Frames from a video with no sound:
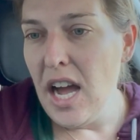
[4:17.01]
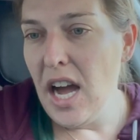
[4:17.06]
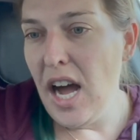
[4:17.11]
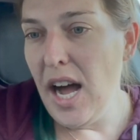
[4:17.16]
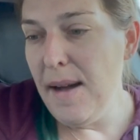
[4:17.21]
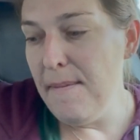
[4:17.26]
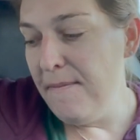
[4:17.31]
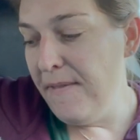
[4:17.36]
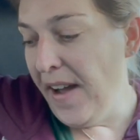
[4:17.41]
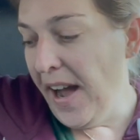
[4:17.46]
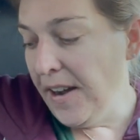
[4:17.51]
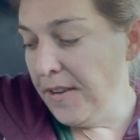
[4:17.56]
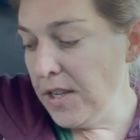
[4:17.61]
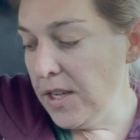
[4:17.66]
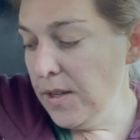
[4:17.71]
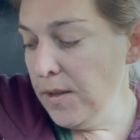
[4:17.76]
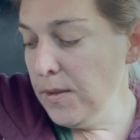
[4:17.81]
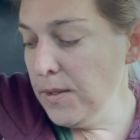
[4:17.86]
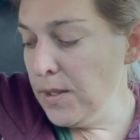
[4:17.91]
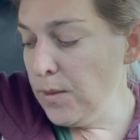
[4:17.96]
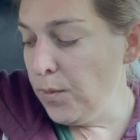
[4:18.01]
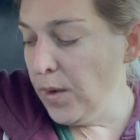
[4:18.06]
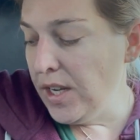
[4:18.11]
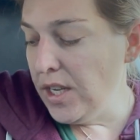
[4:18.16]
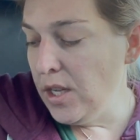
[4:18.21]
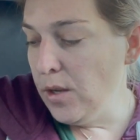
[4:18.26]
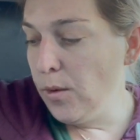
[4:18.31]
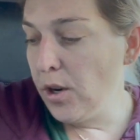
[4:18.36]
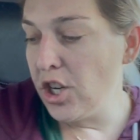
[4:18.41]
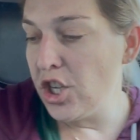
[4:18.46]
um, values when
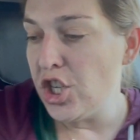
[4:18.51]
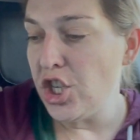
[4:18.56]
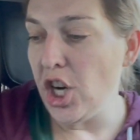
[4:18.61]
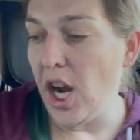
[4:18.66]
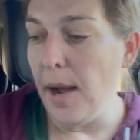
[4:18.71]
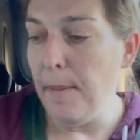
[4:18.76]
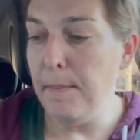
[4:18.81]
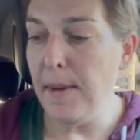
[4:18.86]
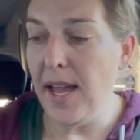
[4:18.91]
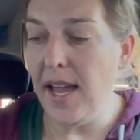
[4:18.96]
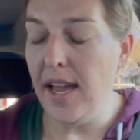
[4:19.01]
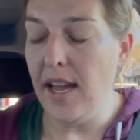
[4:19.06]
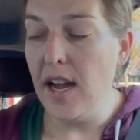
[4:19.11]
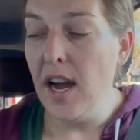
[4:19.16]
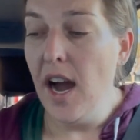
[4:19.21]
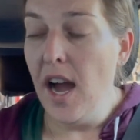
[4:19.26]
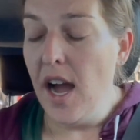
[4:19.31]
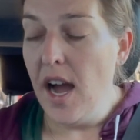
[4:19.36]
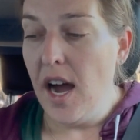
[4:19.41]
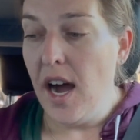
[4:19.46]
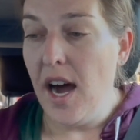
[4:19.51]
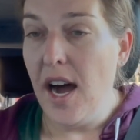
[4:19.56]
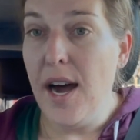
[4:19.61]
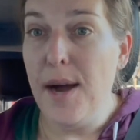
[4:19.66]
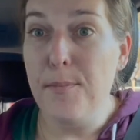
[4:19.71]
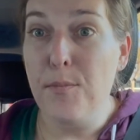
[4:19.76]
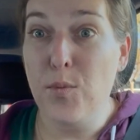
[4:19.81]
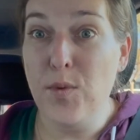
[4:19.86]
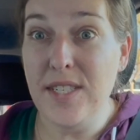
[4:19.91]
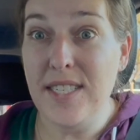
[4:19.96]
you are shopping
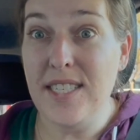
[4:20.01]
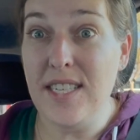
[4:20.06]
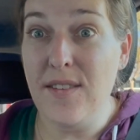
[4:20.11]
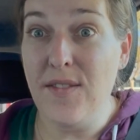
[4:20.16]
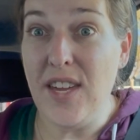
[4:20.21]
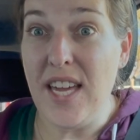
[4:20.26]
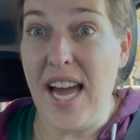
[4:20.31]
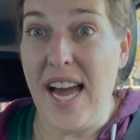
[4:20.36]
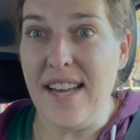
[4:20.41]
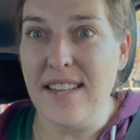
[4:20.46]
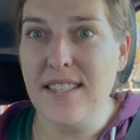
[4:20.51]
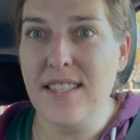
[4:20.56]
um, with CVS.